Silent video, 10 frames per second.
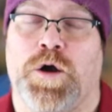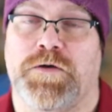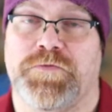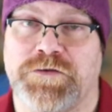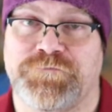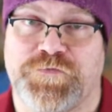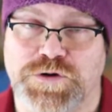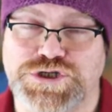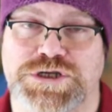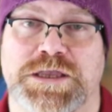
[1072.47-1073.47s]

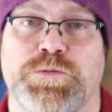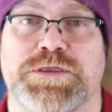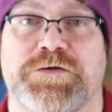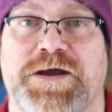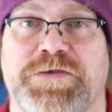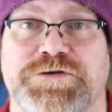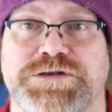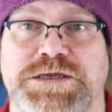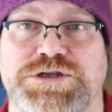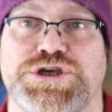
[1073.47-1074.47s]
Unfortunately, with a
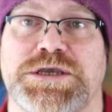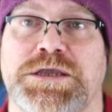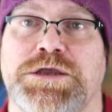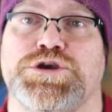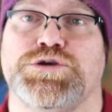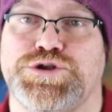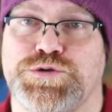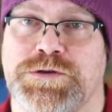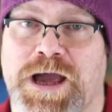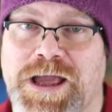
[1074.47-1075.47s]
513G, you
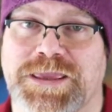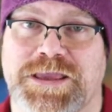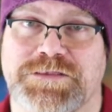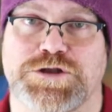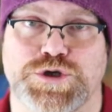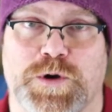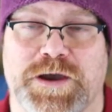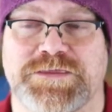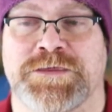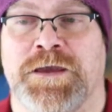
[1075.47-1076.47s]
do not get the
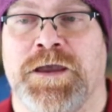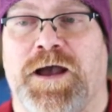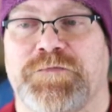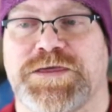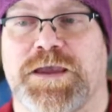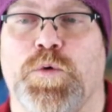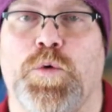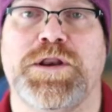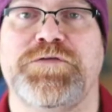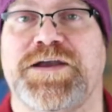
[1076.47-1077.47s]
choice of saying,
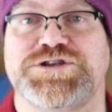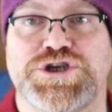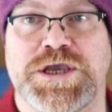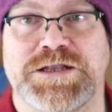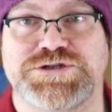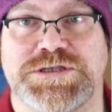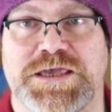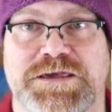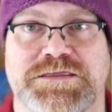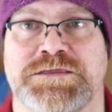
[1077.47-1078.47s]
well, what if I change
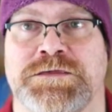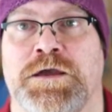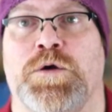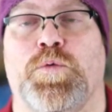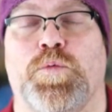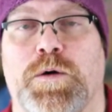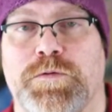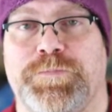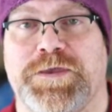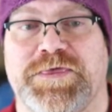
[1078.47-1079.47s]
this? What
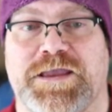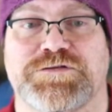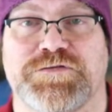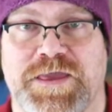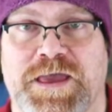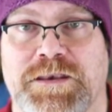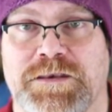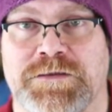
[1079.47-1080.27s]
would be the answer then?